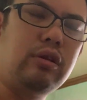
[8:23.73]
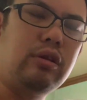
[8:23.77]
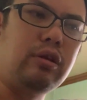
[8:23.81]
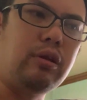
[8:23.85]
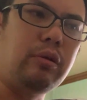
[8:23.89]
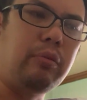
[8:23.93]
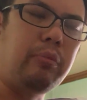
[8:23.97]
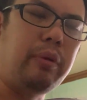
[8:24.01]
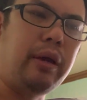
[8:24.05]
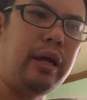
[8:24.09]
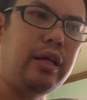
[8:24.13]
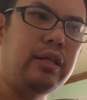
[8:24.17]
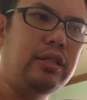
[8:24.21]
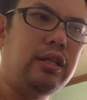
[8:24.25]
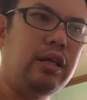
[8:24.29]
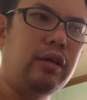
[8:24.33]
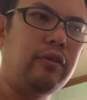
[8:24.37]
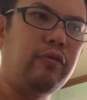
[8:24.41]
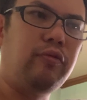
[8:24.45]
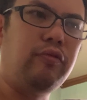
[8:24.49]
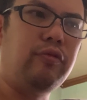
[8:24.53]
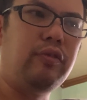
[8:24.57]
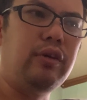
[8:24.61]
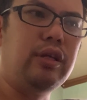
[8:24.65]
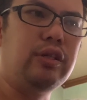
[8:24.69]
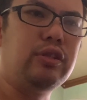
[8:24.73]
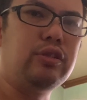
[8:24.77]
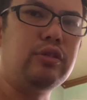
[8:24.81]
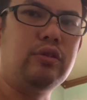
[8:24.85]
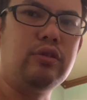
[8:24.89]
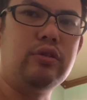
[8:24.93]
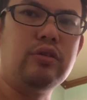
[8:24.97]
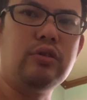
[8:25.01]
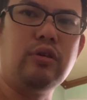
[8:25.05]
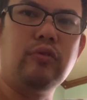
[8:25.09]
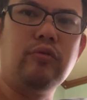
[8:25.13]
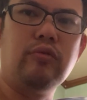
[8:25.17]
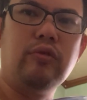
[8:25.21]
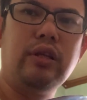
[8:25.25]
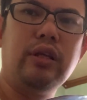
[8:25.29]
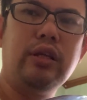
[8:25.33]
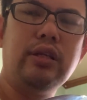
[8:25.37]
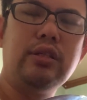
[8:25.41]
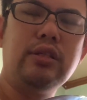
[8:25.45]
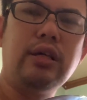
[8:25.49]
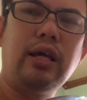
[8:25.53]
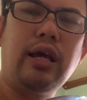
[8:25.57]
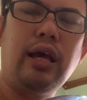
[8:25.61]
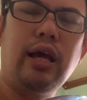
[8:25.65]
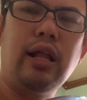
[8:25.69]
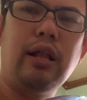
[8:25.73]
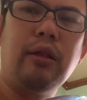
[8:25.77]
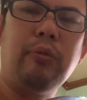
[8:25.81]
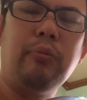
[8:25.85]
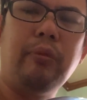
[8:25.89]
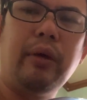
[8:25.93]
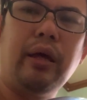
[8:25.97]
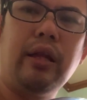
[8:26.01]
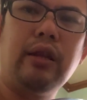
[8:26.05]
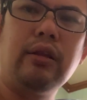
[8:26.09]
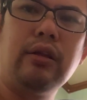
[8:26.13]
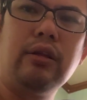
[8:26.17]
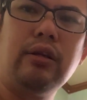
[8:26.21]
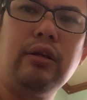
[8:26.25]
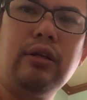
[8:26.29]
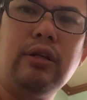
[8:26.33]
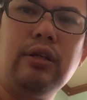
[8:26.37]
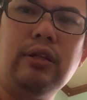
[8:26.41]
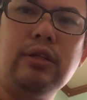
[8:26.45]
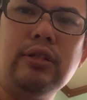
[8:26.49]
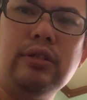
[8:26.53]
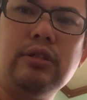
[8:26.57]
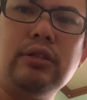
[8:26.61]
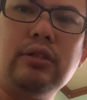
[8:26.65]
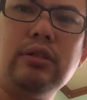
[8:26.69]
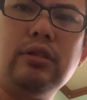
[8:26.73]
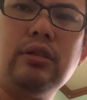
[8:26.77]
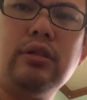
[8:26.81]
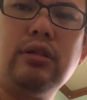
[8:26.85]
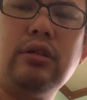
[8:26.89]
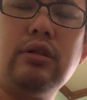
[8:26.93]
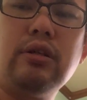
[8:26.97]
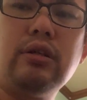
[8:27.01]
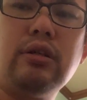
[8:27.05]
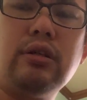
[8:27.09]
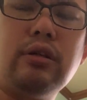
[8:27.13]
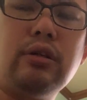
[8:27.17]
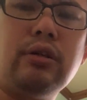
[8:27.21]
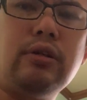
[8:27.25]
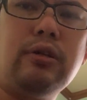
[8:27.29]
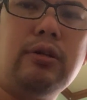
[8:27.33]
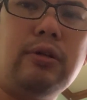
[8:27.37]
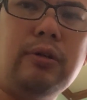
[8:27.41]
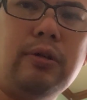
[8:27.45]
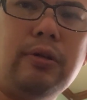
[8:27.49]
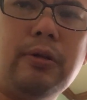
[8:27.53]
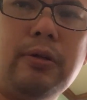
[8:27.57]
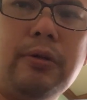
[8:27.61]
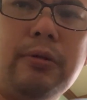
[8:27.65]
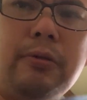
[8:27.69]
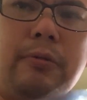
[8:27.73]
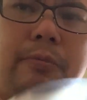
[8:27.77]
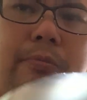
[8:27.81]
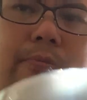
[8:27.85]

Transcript: the basic features of this helmet uh,